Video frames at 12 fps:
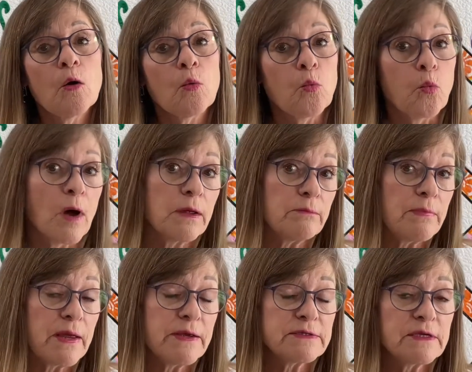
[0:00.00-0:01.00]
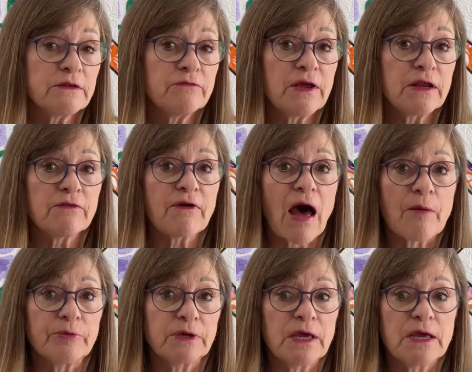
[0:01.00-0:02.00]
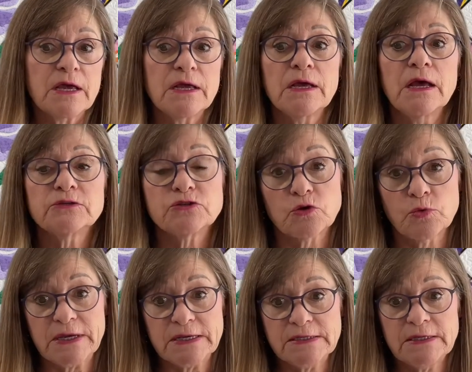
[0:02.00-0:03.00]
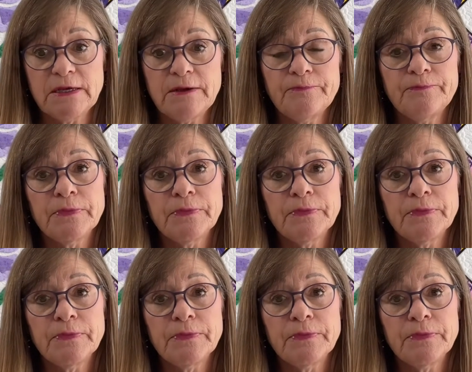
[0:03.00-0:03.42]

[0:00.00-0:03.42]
What makes innovative applique so easy?